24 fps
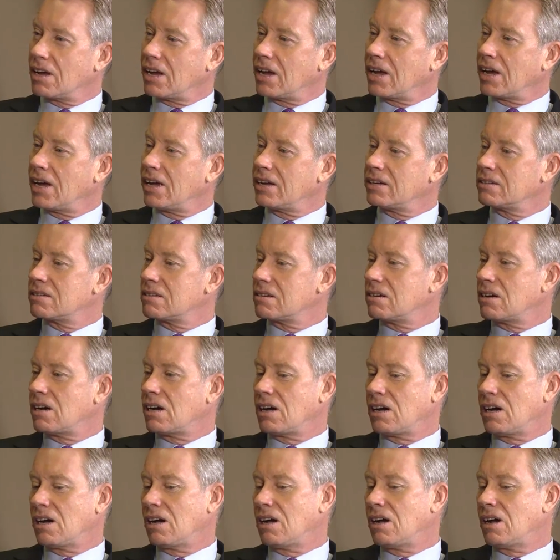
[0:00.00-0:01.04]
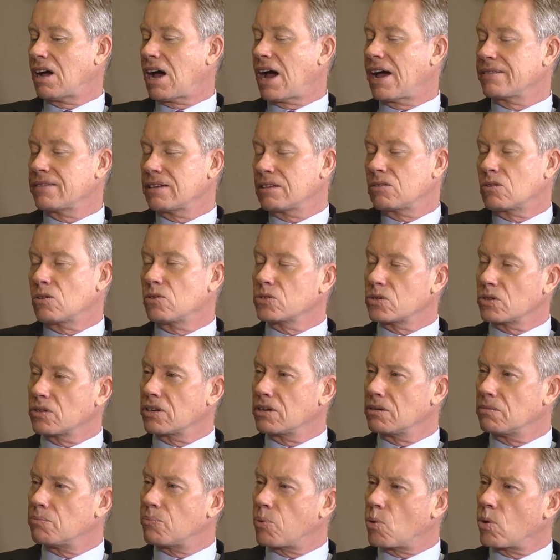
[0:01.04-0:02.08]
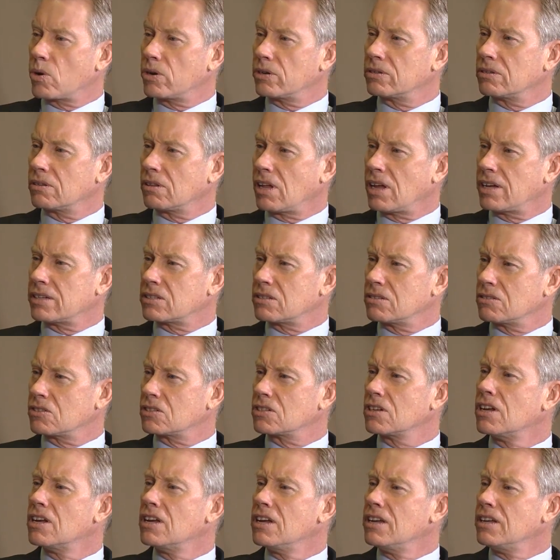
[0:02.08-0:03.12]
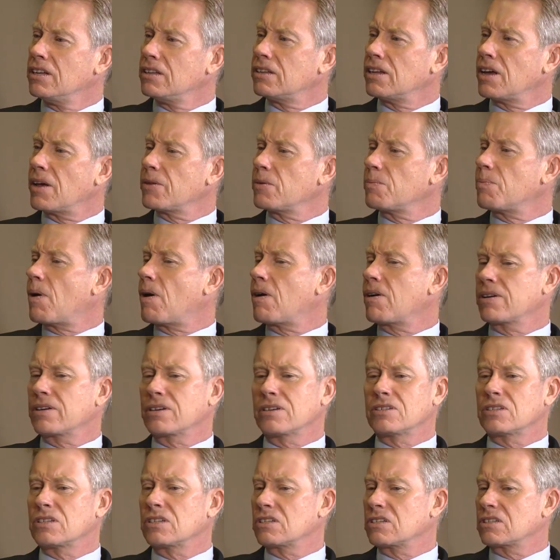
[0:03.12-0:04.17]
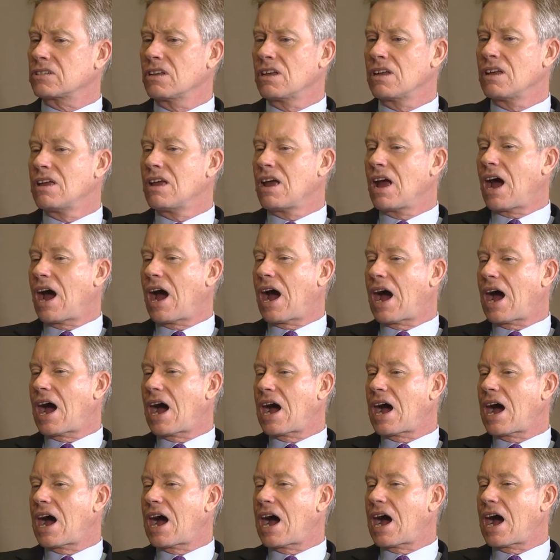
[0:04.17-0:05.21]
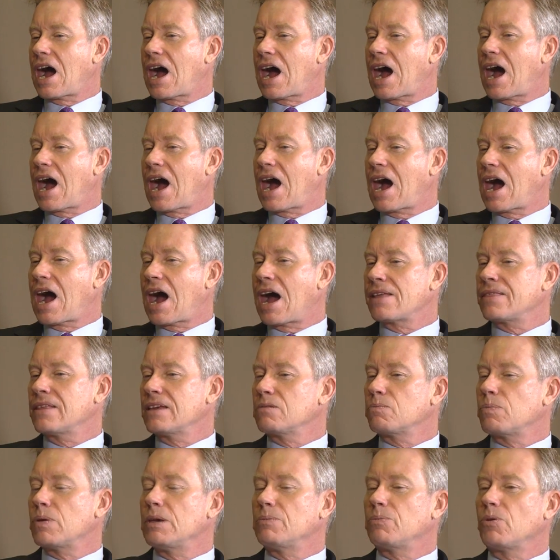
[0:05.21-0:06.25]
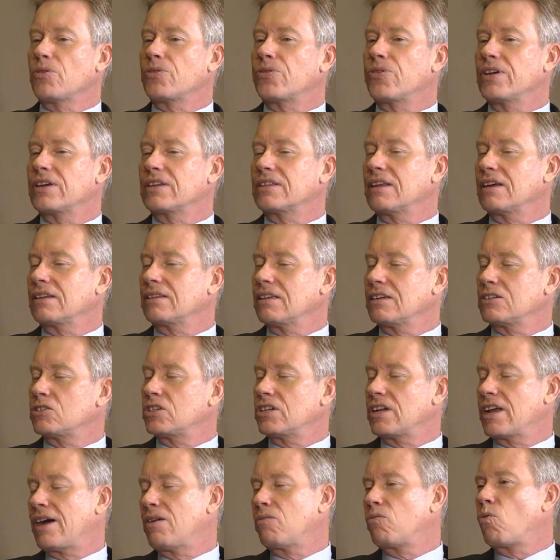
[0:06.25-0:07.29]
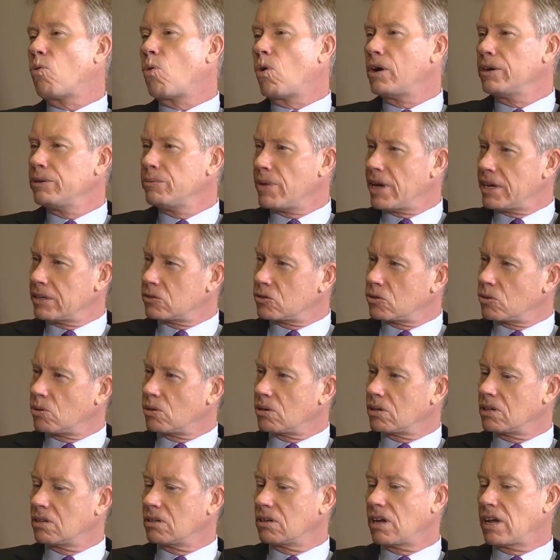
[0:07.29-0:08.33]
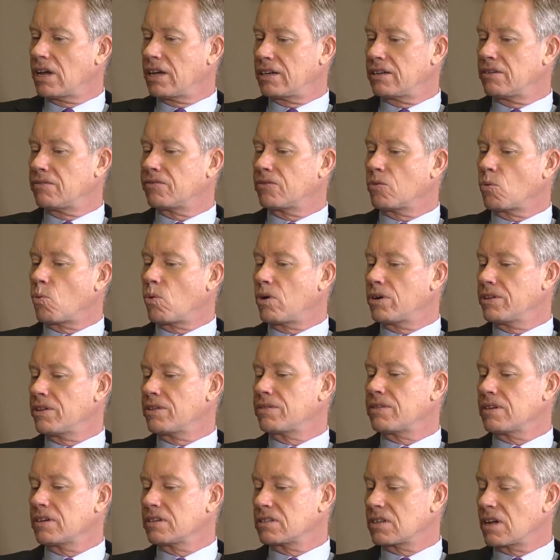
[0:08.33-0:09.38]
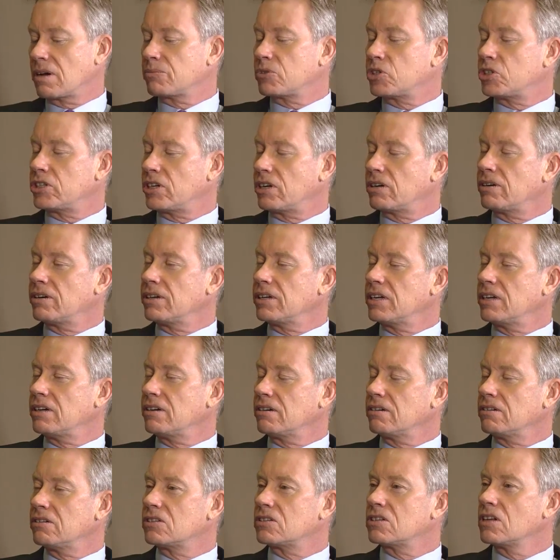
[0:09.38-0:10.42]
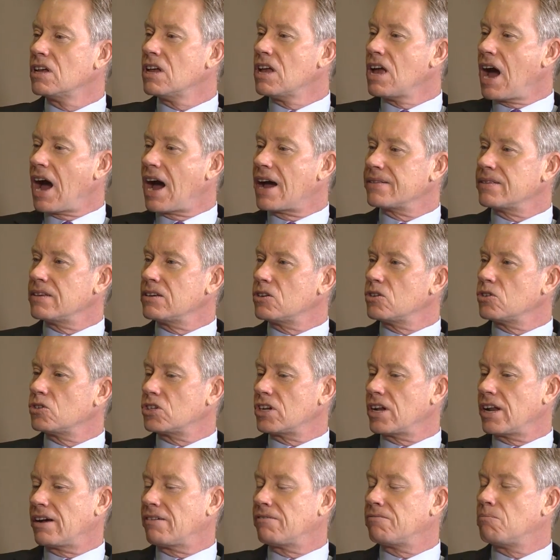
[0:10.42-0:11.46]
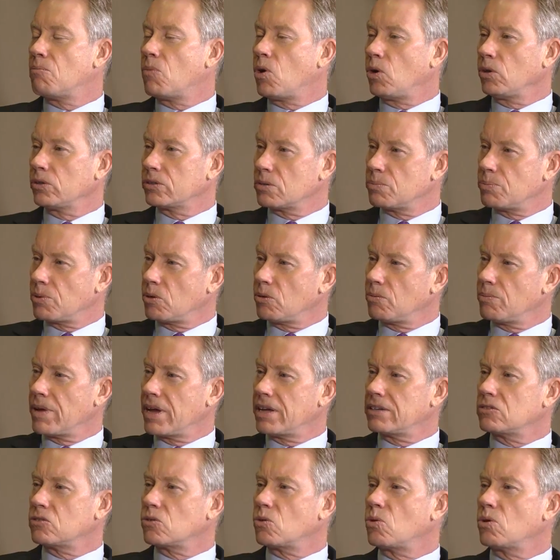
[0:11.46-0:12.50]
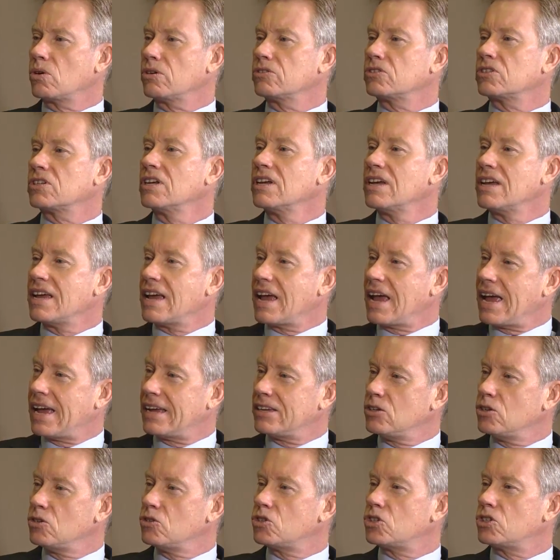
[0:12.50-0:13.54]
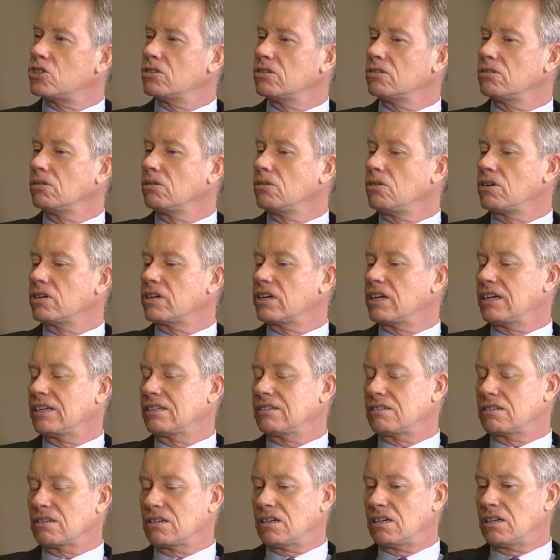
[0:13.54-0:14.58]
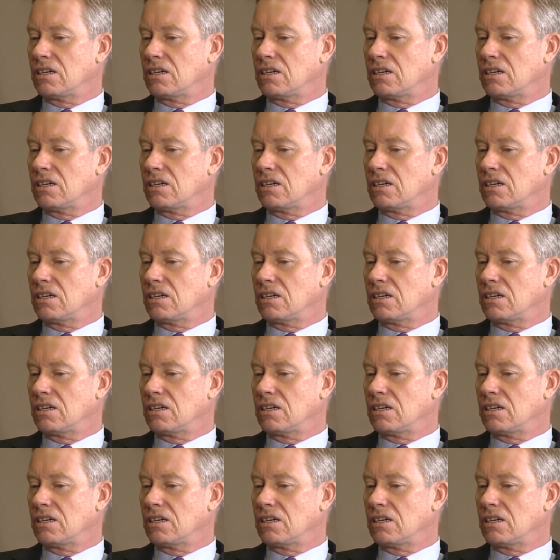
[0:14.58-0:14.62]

And I think those are the important lessons. The other part is I think people think that they should have one mentor, and one of the things I'm sharing here is I think you should have multiple mentors, and you should look at,